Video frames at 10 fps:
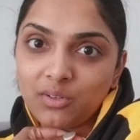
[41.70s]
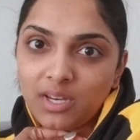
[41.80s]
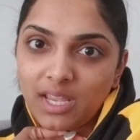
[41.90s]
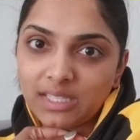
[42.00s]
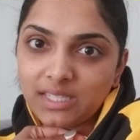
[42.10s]
two
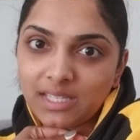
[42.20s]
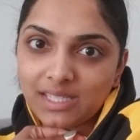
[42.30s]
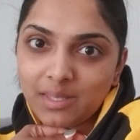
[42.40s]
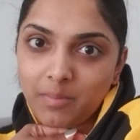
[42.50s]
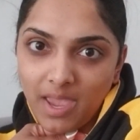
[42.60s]
days
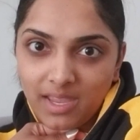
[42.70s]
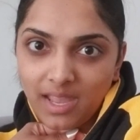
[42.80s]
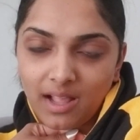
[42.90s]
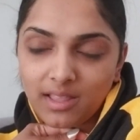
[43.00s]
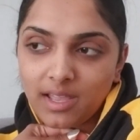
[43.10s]
since the Met
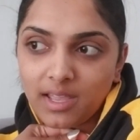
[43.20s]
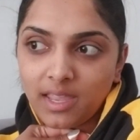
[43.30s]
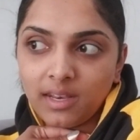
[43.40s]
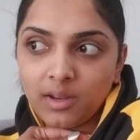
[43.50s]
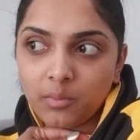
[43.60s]
Gala,
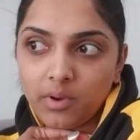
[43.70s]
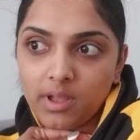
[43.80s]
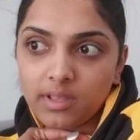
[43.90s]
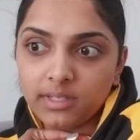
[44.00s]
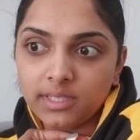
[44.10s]
and it
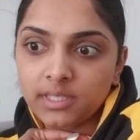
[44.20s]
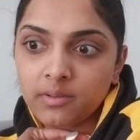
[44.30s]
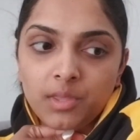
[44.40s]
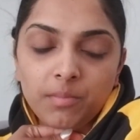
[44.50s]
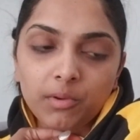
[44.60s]
was
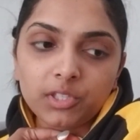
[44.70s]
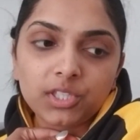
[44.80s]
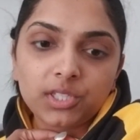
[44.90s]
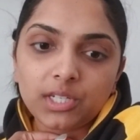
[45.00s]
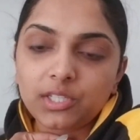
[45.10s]
the
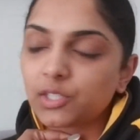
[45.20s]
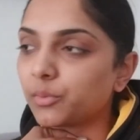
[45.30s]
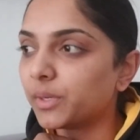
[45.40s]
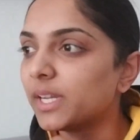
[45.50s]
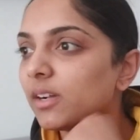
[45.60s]
most
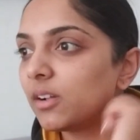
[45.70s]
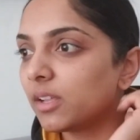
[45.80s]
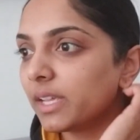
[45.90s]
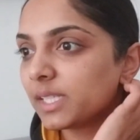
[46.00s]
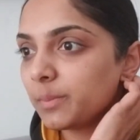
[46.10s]

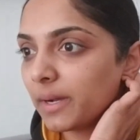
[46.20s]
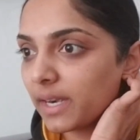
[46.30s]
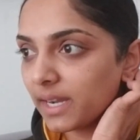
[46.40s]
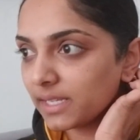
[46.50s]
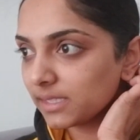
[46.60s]
surreal
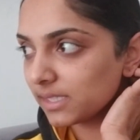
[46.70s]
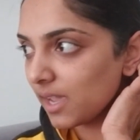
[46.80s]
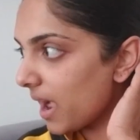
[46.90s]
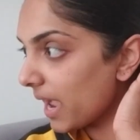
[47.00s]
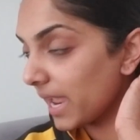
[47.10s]
experience
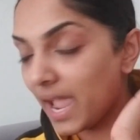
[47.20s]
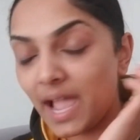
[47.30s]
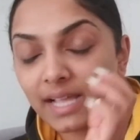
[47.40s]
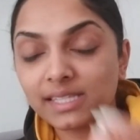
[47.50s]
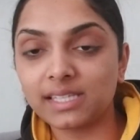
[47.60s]
I
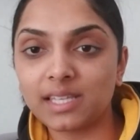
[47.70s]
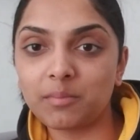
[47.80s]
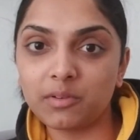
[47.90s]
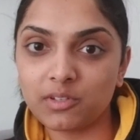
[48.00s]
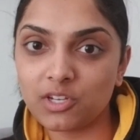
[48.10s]
had since I
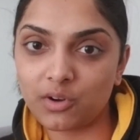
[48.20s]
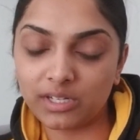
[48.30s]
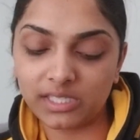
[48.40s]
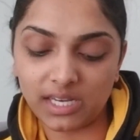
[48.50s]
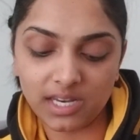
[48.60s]
moved to New
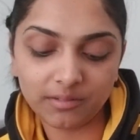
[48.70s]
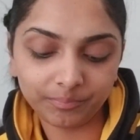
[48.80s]
York City.